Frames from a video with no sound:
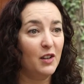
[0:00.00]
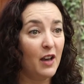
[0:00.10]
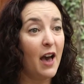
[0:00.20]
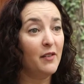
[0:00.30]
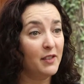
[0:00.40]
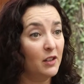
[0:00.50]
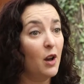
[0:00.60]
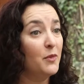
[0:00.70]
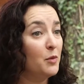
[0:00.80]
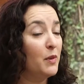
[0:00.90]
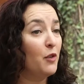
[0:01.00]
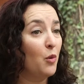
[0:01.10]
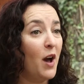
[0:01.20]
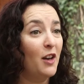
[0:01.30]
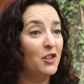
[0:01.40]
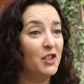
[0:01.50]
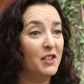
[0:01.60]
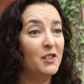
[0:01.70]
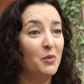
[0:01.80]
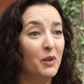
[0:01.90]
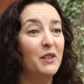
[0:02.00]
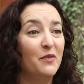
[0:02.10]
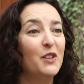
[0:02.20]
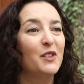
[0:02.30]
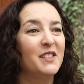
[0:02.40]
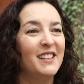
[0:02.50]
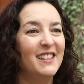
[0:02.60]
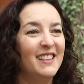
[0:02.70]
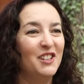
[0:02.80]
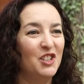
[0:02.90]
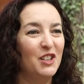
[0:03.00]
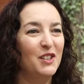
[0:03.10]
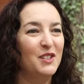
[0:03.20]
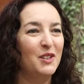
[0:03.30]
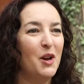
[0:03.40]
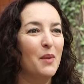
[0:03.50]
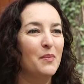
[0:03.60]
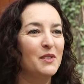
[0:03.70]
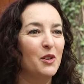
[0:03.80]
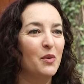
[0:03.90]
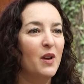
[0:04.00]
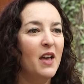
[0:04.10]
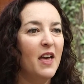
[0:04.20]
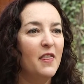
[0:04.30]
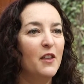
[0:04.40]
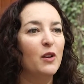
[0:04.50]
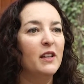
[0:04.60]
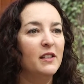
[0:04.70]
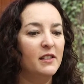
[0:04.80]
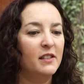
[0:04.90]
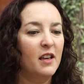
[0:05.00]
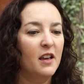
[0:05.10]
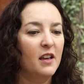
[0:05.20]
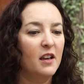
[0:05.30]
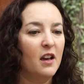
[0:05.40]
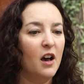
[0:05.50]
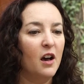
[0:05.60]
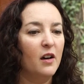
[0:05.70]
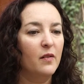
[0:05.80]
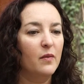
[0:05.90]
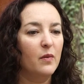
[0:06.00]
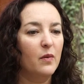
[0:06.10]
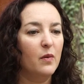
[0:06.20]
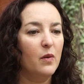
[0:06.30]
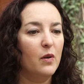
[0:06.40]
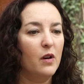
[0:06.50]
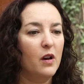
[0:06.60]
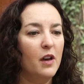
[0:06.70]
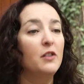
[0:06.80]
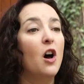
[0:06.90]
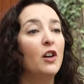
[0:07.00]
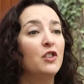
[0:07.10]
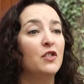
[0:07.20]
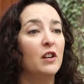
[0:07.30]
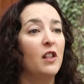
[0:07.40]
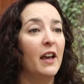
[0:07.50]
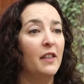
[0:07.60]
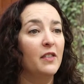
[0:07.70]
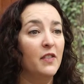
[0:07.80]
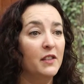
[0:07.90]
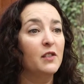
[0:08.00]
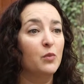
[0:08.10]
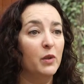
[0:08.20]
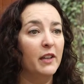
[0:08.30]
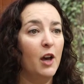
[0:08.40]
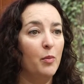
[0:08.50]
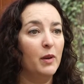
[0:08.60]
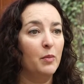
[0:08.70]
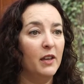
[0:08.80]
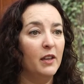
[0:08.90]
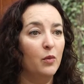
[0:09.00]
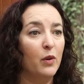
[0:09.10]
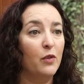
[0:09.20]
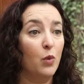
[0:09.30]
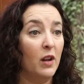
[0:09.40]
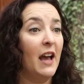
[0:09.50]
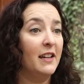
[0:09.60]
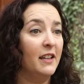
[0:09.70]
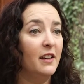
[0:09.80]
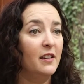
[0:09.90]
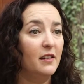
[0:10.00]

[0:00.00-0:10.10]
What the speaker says: hasn't come to me for a while, she really feels that she needs to come. So there is a knowledge in the client that this is really helping me with what I need.